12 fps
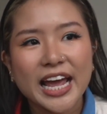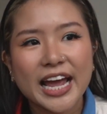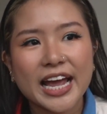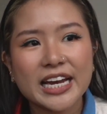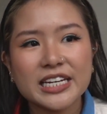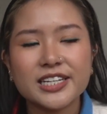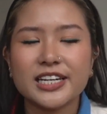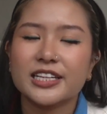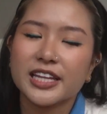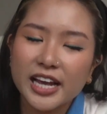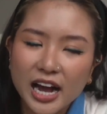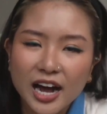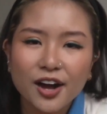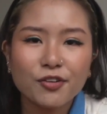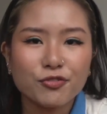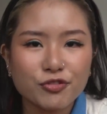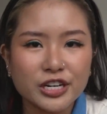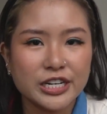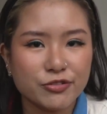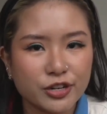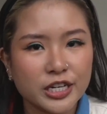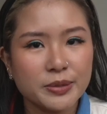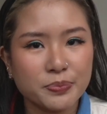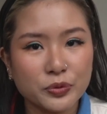And they are really,
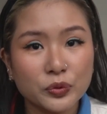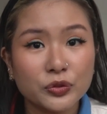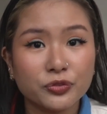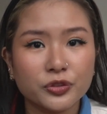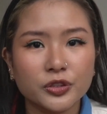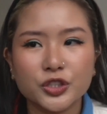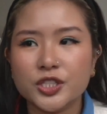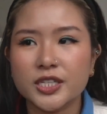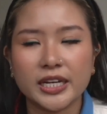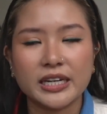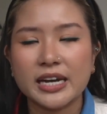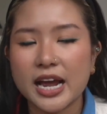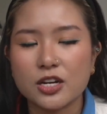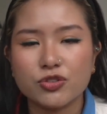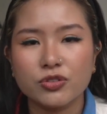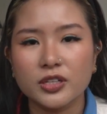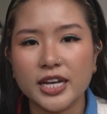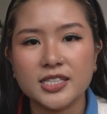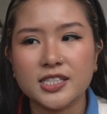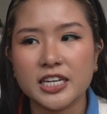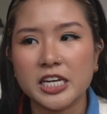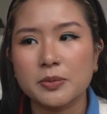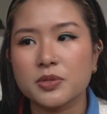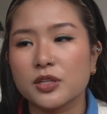really beautiful, just like natural
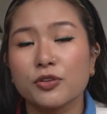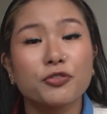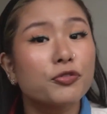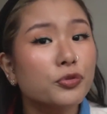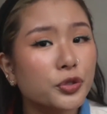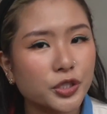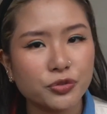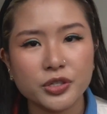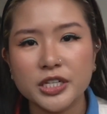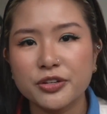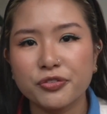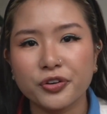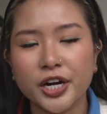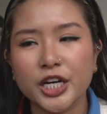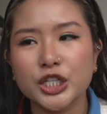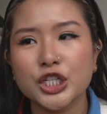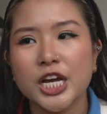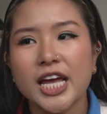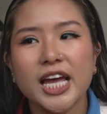landscapes, and the food is really fresh.